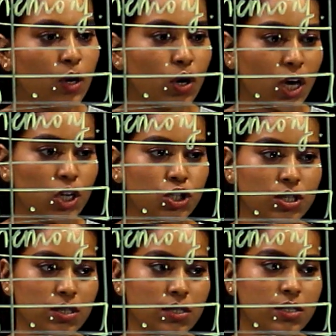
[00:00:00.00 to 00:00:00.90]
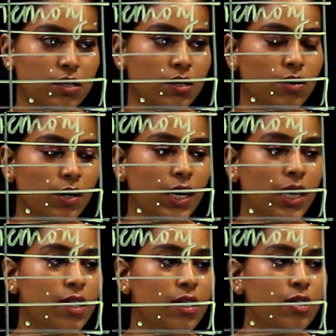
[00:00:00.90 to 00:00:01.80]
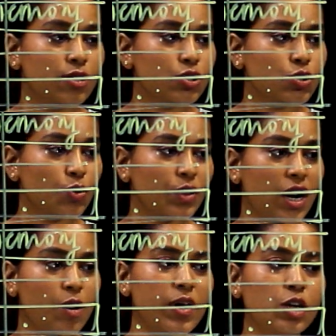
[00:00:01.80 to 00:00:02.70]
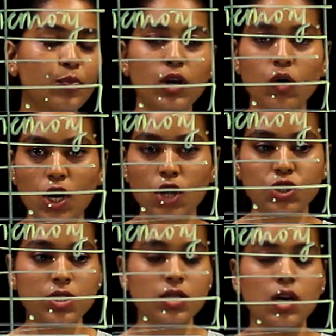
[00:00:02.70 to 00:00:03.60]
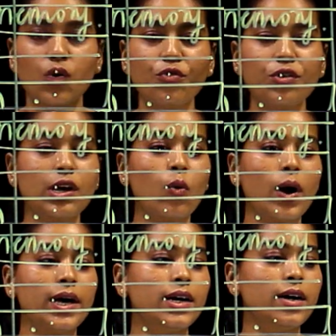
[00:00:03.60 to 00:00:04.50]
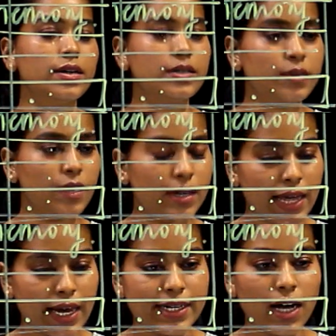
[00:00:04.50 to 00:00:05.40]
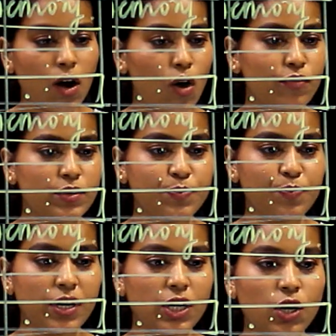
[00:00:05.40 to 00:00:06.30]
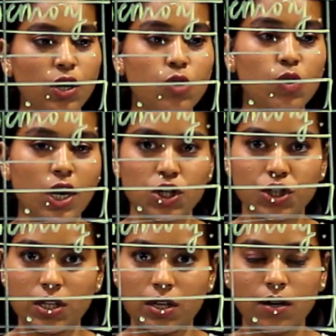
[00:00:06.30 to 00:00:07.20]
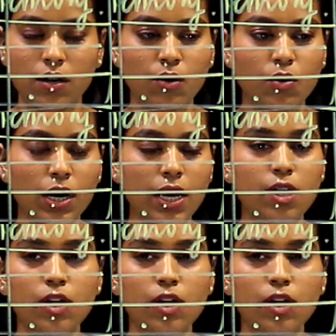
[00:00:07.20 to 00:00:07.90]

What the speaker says: locations. Okay, so there are multiple locations. We require data of a particular location. Okay,